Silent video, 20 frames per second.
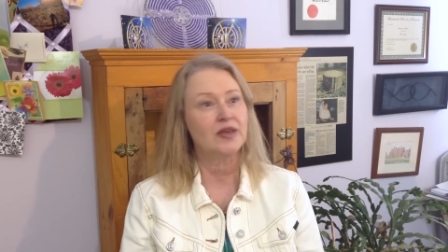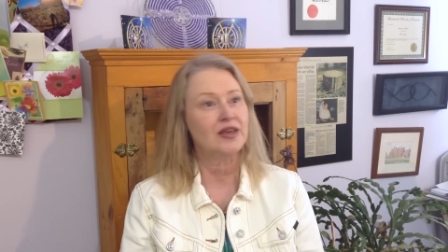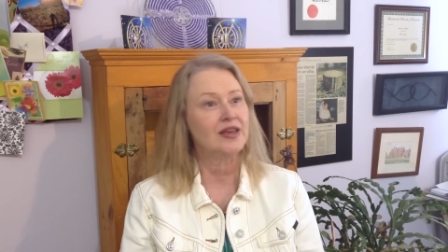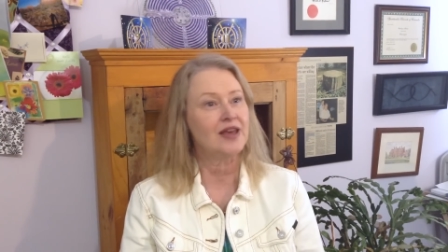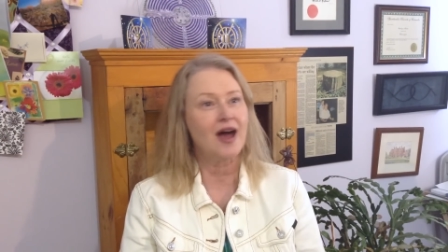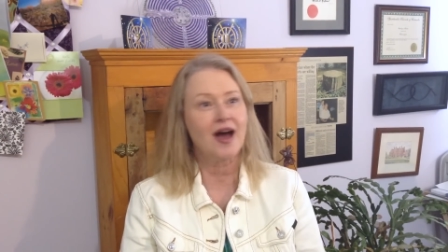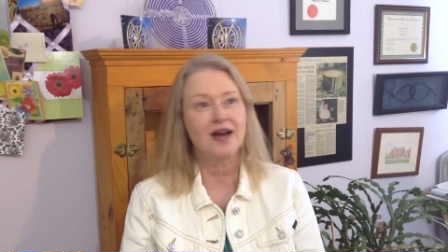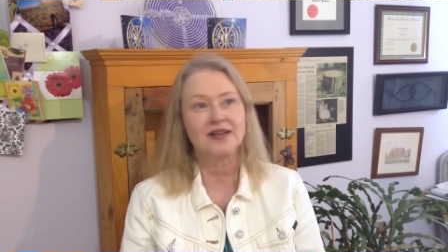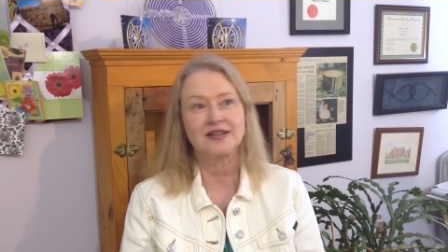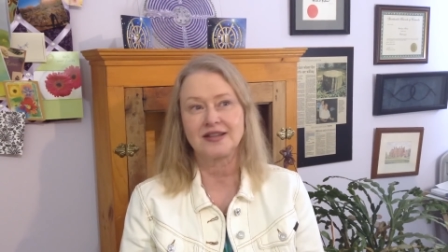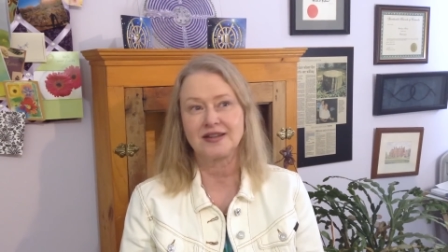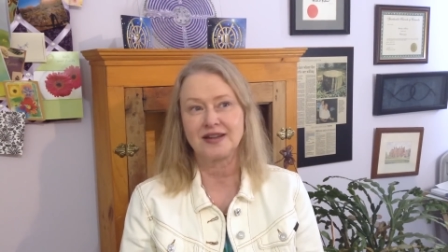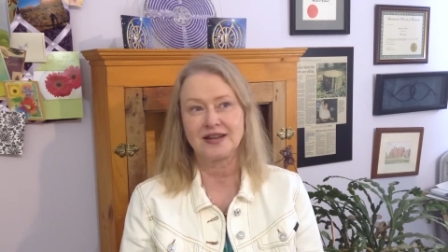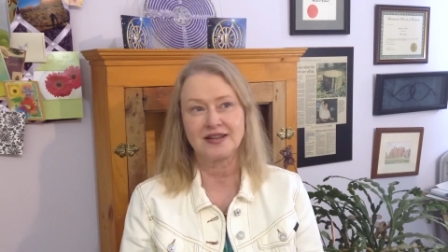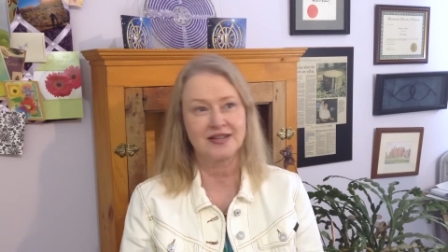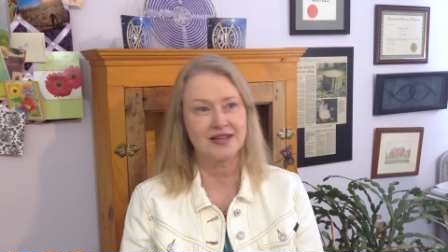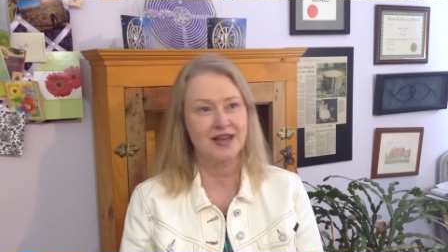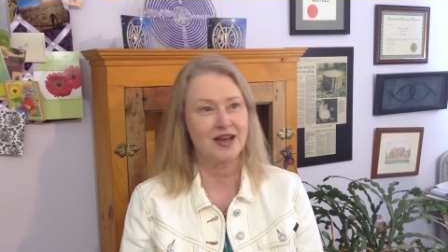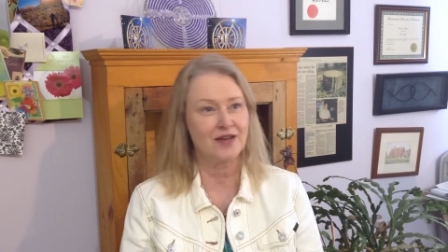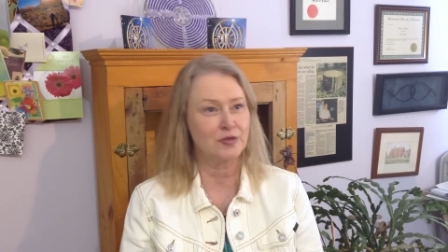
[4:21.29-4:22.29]
Yeah, it's
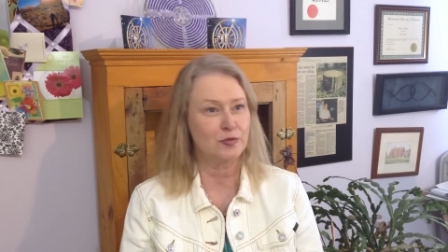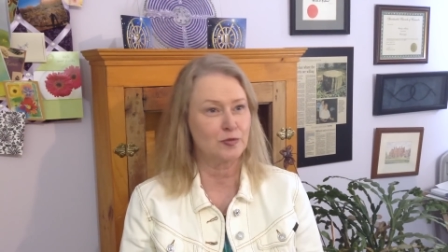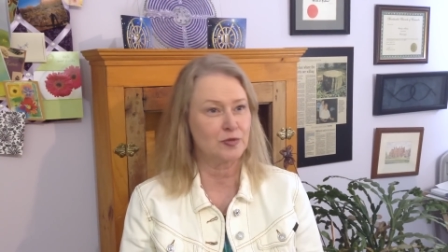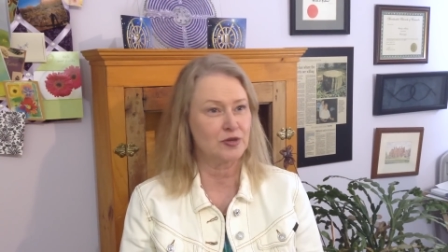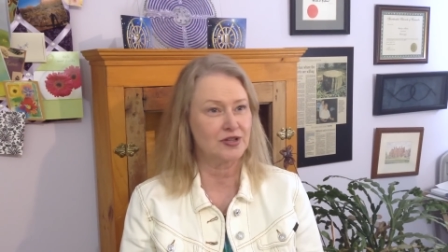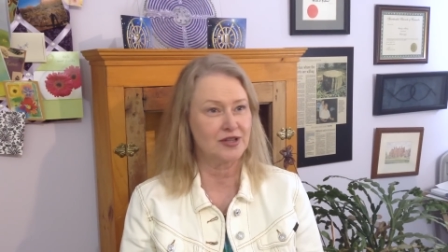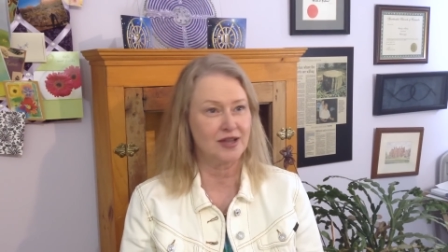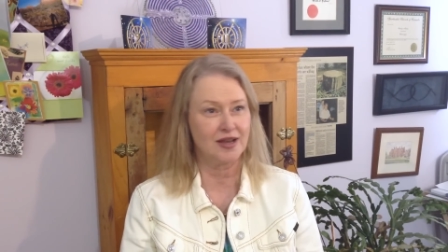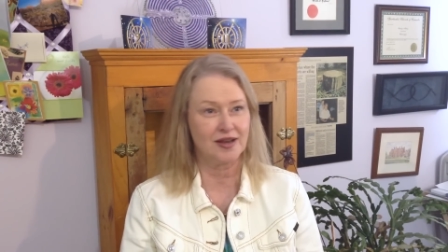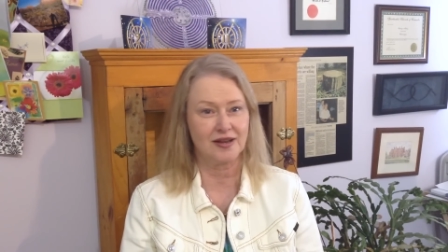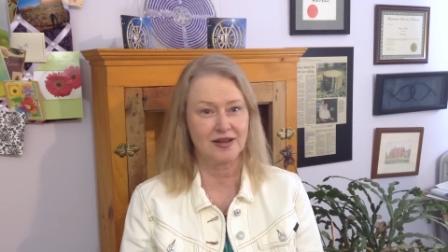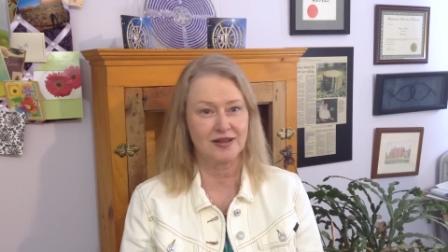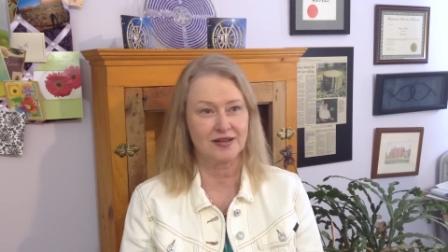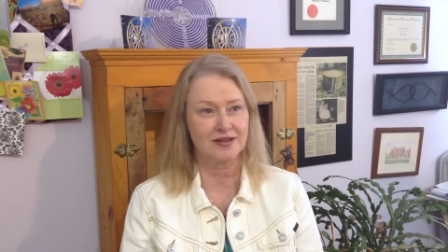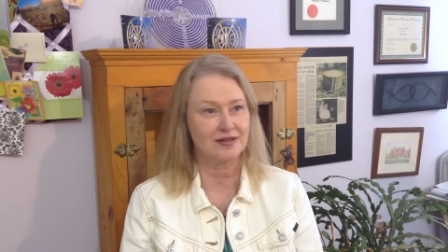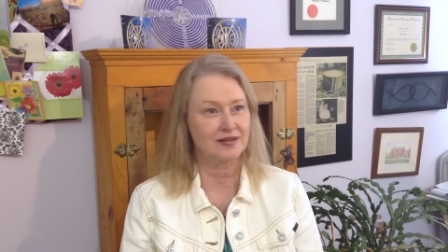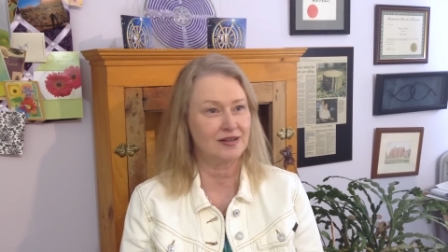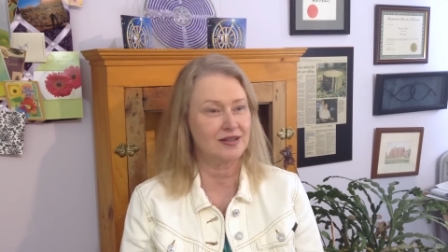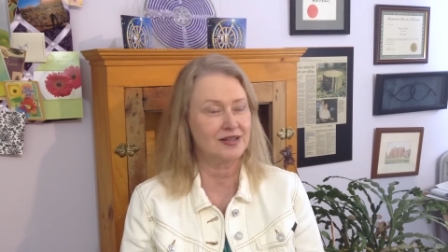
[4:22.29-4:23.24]
nice to have the Mercedes.